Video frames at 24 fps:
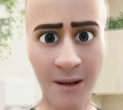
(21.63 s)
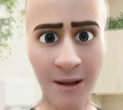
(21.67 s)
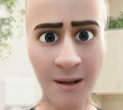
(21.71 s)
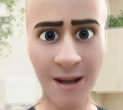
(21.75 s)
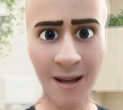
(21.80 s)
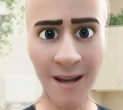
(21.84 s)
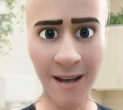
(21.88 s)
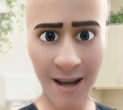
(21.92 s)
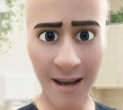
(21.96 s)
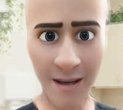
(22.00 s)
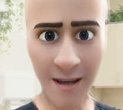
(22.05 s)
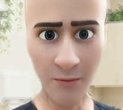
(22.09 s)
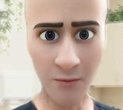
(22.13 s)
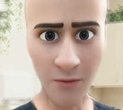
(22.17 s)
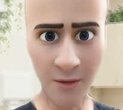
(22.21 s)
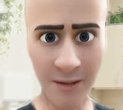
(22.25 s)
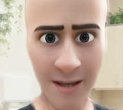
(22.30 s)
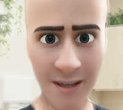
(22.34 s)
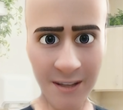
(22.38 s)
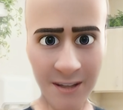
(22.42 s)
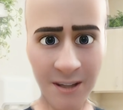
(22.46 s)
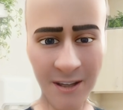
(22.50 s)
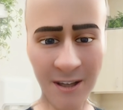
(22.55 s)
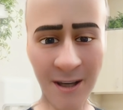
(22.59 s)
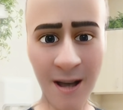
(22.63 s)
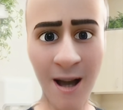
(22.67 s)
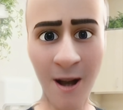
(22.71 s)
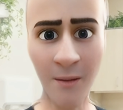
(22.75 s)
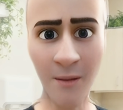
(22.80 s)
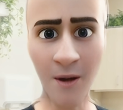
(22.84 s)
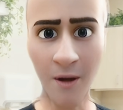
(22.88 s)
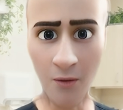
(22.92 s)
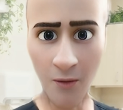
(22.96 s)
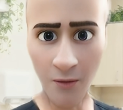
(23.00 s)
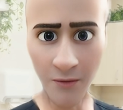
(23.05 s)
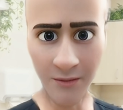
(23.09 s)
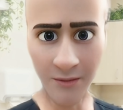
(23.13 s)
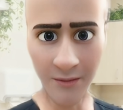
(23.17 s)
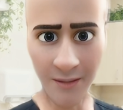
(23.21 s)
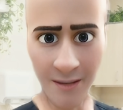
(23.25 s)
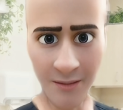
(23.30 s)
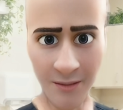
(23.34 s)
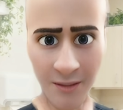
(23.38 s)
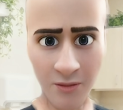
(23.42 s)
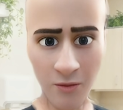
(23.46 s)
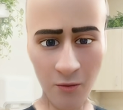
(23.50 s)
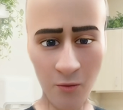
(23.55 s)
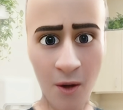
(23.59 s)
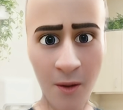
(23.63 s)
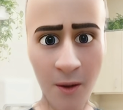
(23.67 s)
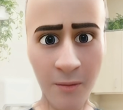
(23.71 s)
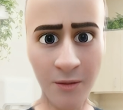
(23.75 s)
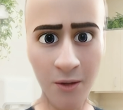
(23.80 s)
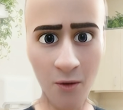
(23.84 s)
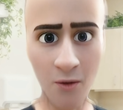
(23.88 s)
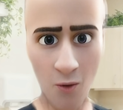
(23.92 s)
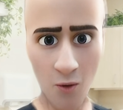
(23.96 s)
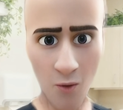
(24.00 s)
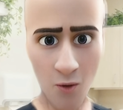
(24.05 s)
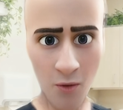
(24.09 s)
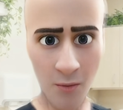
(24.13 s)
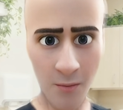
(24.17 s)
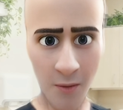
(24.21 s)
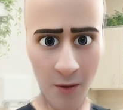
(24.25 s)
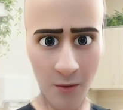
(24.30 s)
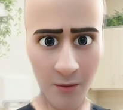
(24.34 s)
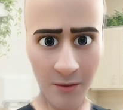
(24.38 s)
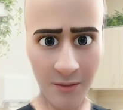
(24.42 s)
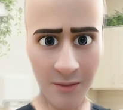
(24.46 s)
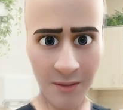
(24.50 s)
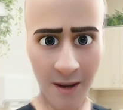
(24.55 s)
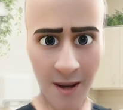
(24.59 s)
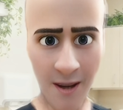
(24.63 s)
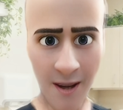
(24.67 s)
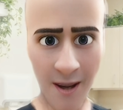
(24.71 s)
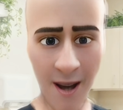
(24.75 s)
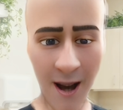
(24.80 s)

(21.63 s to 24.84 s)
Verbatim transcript: The heat releases chemicals that disrupt your hormones